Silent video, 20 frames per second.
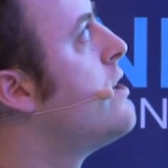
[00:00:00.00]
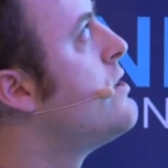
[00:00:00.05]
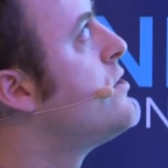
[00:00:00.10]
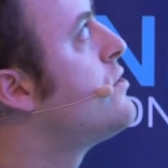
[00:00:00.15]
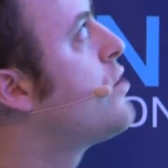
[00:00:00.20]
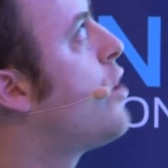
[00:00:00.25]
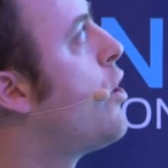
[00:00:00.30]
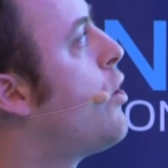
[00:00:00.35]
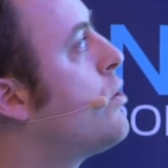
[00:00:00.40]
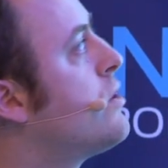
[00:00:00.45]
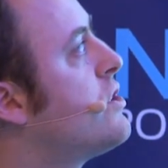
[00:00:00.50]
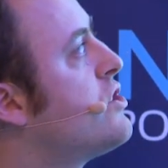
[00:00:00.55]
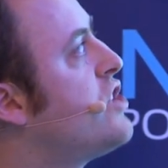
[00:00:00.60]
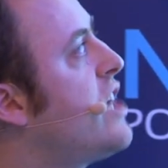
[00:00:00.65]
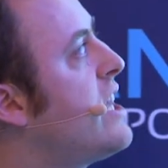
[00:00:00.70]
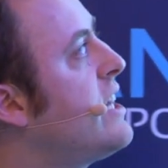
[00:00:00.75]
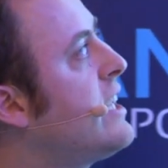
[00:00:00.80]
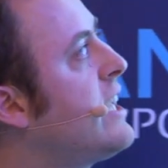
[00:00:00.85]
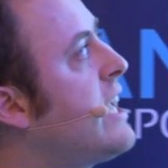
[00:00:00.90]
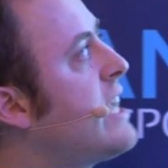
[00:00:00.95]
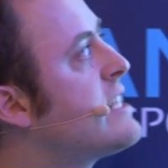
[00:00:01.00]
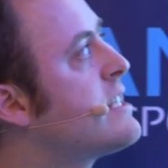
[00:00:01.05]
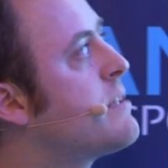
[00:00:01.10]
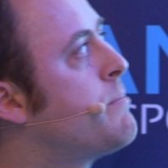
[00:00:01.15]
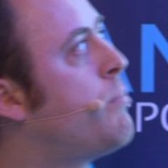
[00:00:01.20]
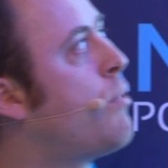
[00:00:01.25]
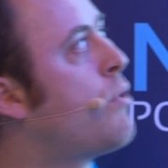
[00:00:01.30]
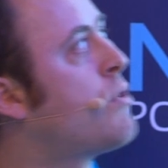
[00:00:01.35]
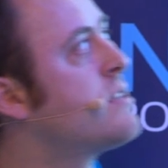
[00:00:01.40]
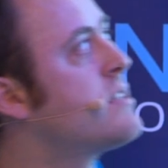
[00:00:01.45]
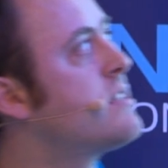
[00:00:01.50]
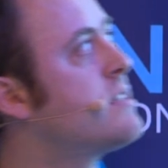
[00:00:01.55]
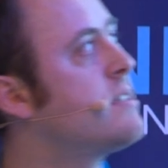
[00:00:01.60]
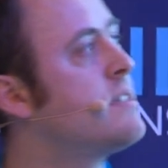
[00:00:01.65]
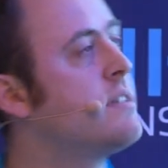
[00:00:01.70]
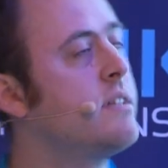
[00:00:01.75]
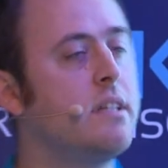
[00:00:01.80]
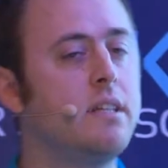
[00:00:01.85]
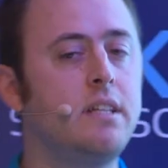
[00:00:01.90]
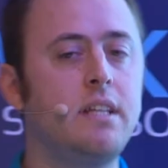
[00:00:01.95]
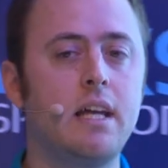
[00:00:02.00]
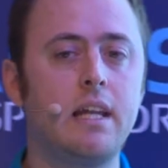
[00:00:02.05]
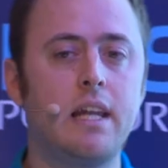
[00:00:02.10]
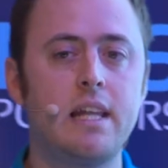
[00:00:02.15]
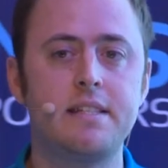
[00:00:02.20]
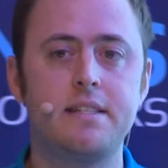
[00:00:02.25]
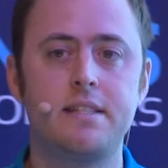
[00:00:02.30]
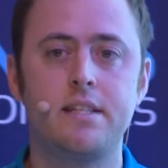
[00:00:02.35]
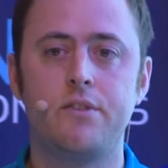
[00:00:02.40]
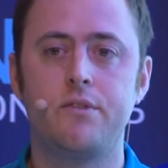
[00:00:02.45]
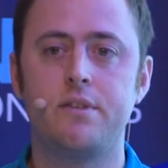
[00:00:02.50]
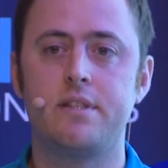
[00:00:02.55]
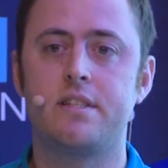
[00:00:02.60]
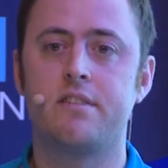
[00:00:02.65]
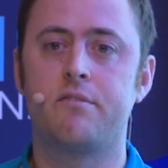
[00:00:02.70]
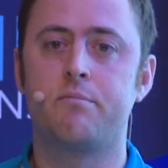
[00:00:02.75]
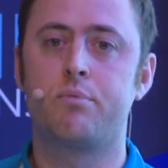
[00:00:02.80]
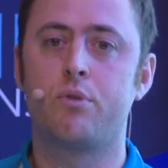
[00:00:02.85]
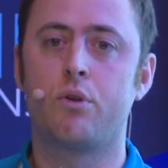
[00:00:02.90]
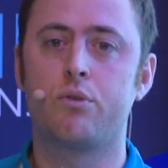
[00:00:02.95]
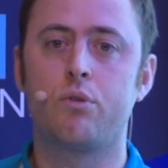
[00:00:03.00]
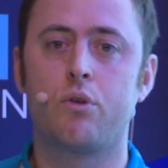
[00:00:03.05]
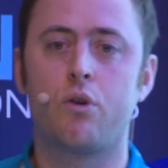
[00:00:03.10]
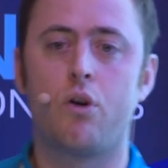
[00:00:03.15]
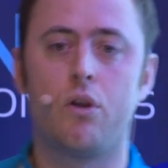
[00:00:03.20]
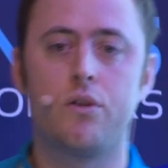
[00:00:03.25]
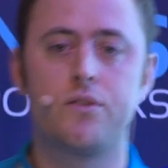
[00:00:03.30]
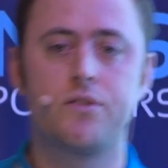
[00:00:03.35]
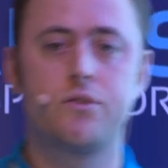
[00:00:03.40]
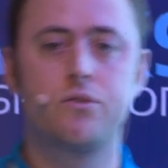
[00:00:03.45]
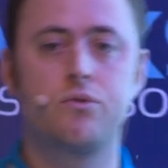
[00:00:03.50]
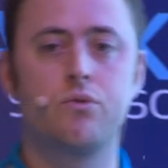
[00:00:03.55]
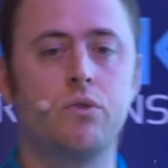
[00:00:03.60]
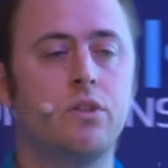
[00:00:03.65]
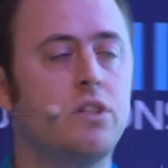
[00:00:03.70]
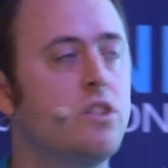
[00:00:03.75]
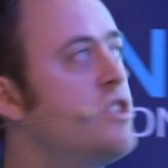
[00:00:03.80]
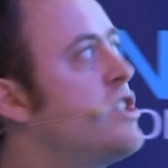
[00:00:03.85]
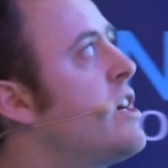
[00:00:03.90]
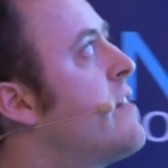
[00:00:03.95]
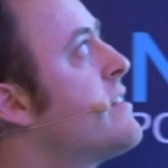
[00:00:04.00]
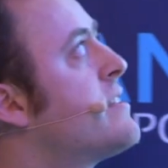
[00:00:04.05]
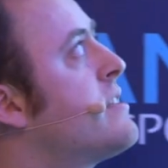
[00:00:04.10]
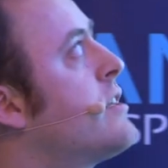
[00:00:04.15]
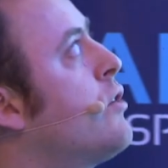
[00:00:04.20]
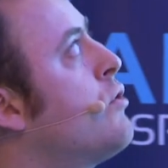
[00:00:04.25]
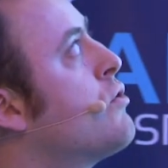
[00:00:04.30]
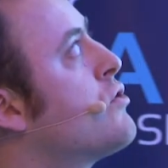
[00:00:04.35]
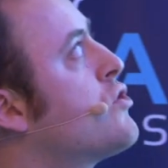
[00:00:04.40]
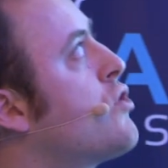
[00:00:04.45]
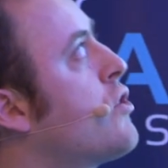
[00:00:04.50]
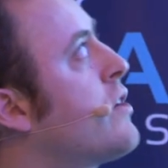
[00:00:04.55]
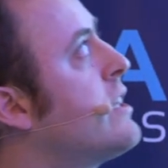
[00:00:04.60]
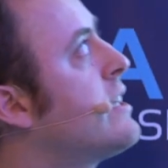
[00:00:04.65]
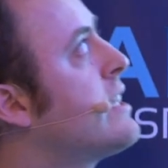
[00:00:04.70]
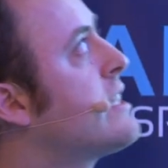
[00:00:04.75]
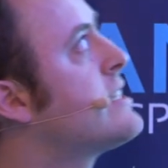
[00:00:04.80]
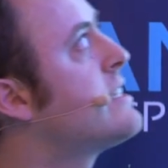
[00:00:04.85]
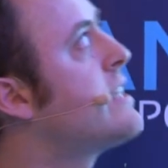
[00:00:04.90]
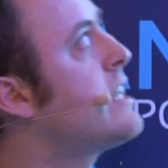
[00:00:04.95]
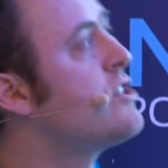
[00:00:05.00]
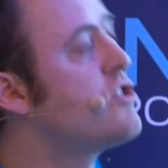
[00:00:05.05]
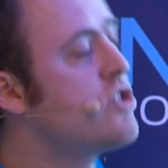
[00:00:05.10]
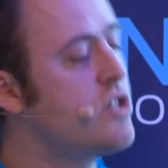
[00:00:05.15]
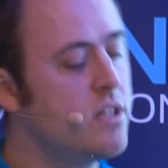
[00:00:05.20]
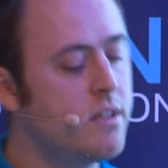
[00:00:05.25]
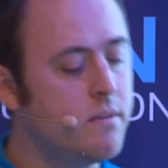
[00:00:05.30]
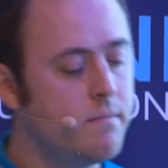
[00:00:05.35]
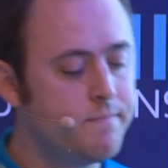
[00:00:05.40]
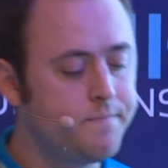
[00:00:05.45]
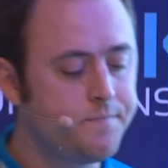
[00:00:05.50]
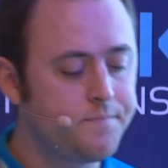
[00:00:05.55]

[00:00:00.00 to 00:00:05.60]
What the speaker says: So the JDK supports the TLS series of protocols through the Java Secure Socket extension.